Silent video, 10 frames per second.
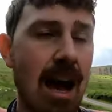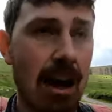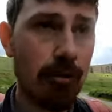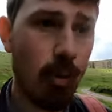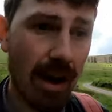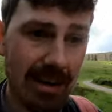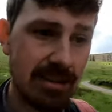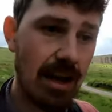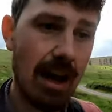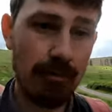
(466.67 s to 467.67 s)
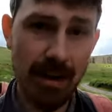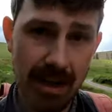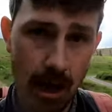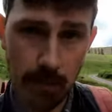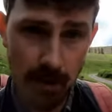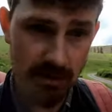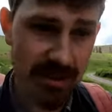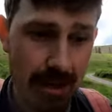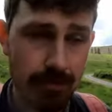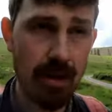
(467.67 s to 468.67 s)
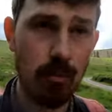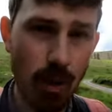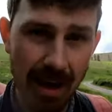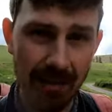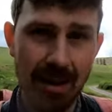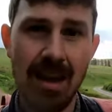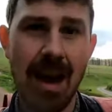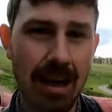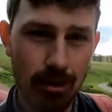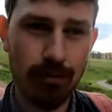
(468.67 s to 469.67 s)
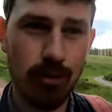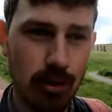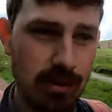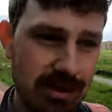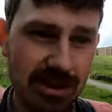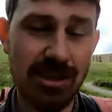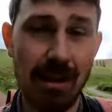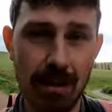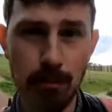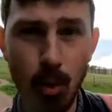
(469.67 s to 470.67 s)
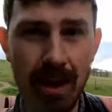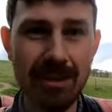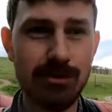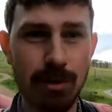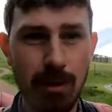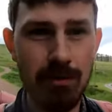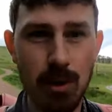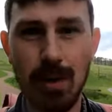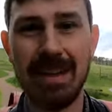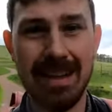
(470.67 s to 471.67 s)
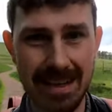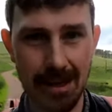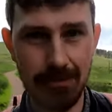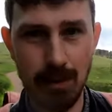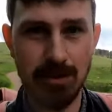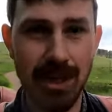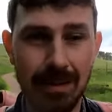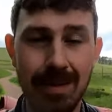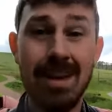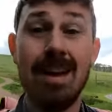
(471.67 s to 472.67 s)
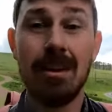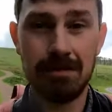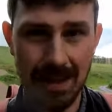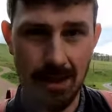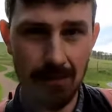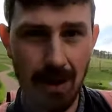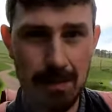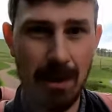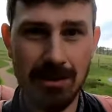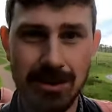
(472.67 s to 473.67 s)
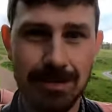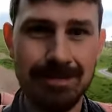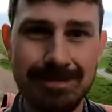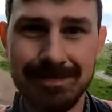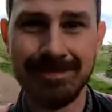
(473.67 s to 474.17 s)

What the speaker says: Otherwise, I really hope you're safe and well, and look forward to sharing more history with you in the near future. Thank you very much.